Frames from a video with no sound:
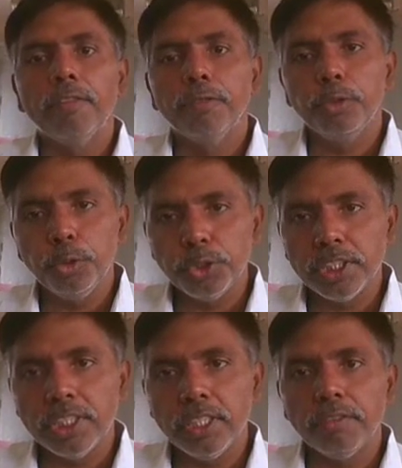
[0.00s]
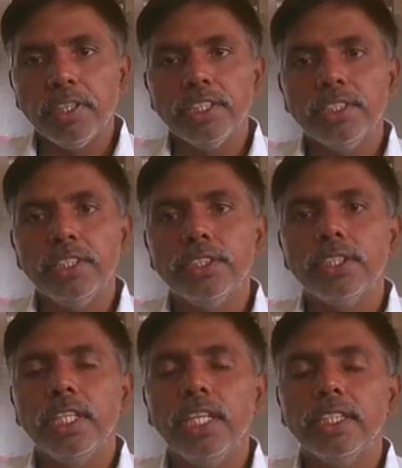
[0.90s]
fusion of ice is
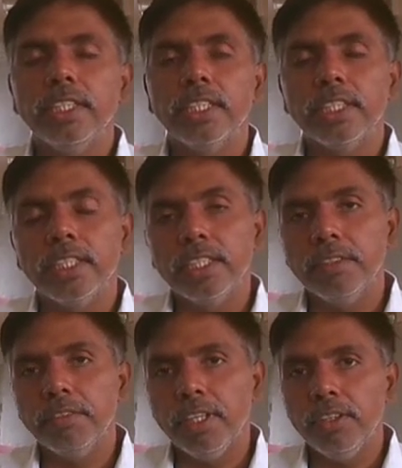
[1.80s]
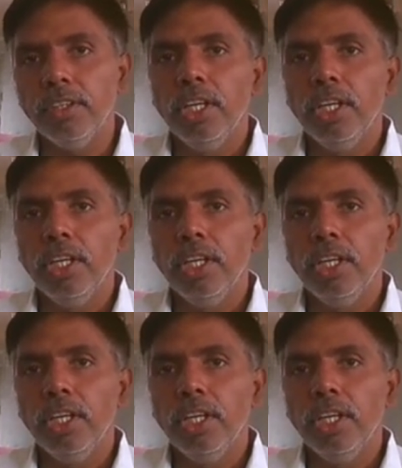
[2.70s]
335